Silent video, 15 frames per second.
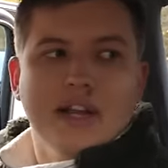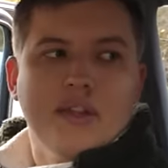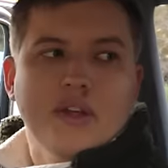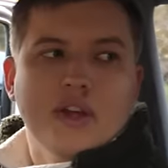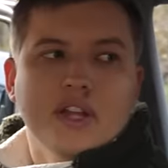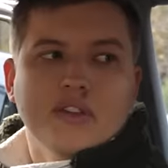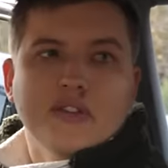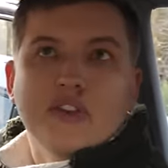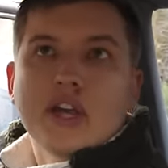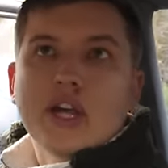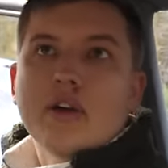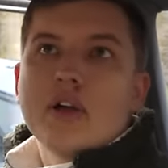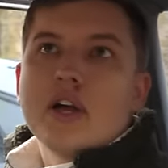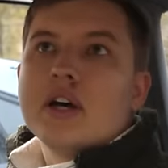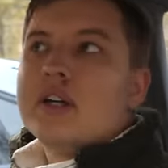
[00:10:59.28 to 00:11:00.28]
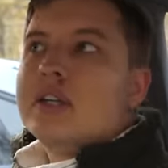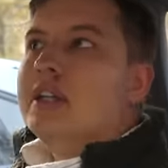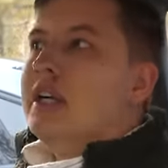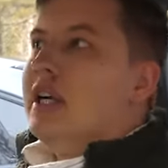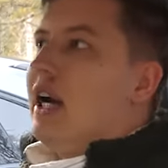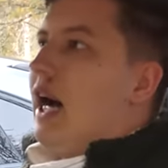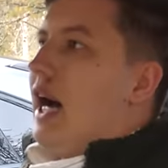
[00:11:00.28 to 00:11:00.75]
leather interior
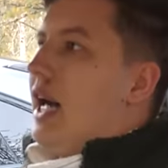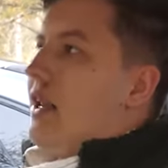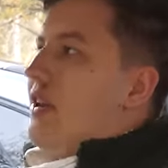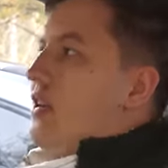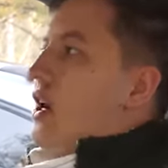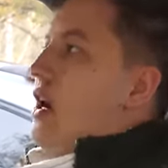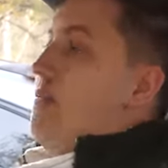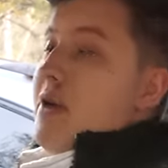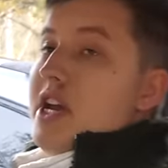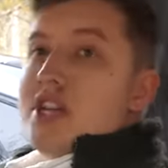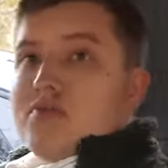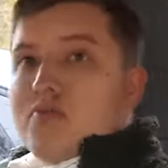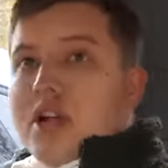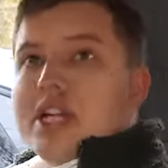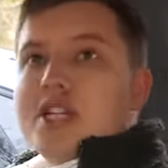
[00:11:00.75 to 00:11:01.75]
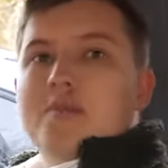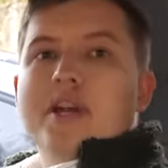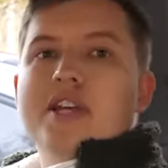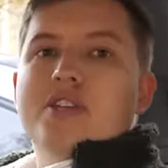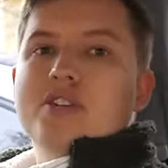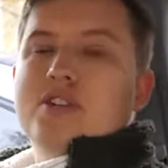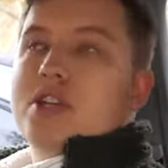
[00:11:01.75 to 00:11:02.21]
and um, it's really
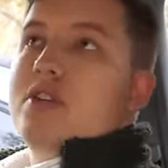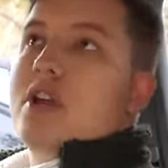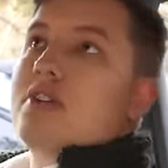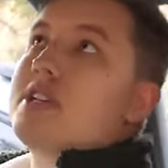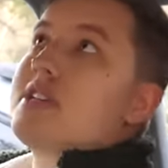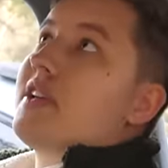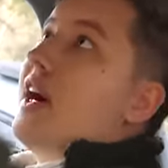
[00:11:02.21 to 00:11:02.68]
spacious. You notice